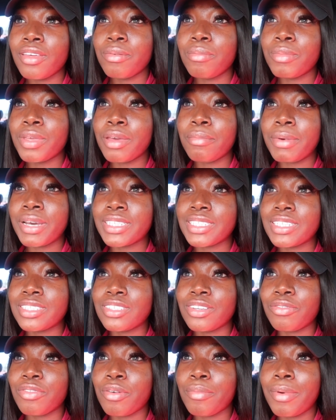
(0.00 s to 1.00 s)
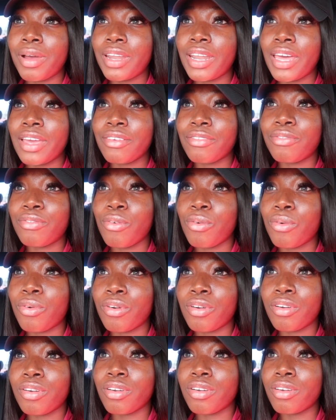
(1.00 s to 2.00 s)
me and my sister, for about like
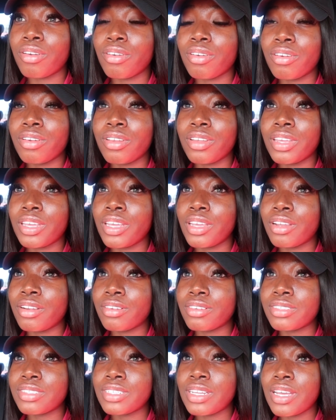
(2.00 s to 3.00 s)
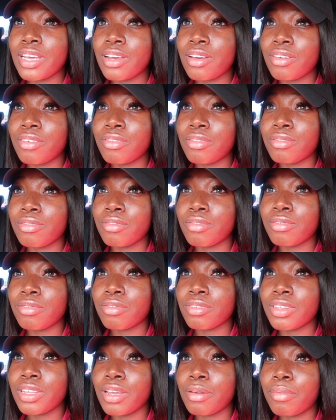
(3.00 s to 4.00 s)
4 years now.
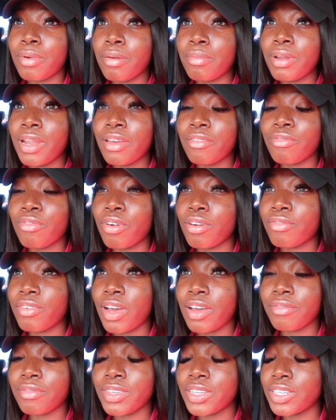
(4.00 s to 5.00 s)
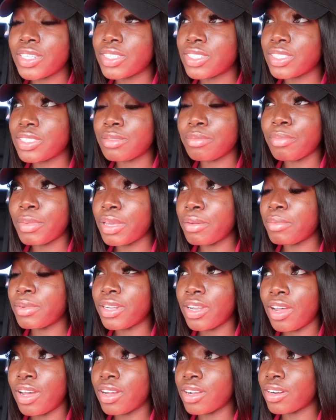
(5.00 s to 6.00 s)
Yeah, probably like 4 or 5 years,
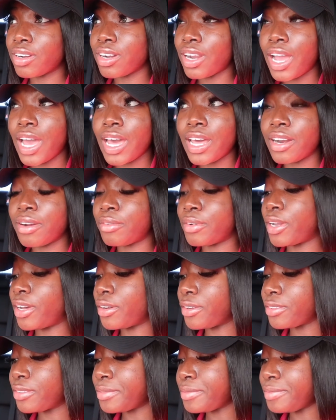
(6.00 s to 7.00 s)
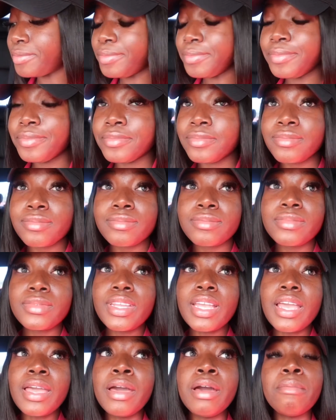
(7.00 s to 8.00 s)
maybe longer, I don't know.
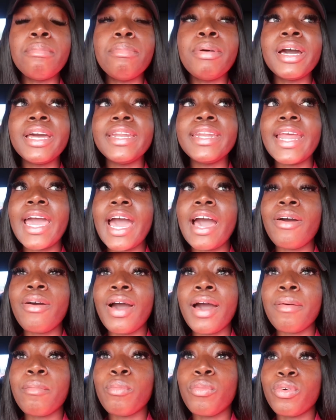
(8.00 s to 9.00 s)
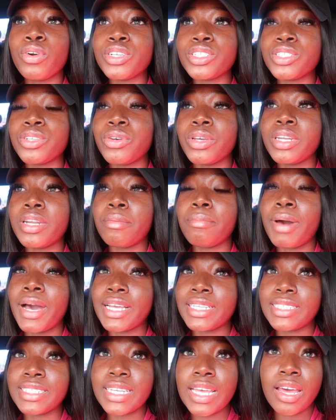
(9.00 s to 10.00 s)
But now I'm more so in a
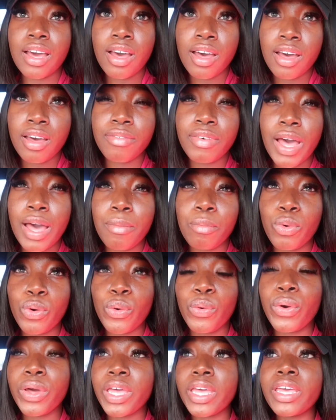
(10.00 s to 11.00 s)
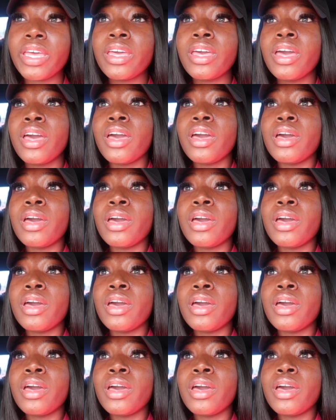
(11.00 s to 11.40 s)
mindset of I'm going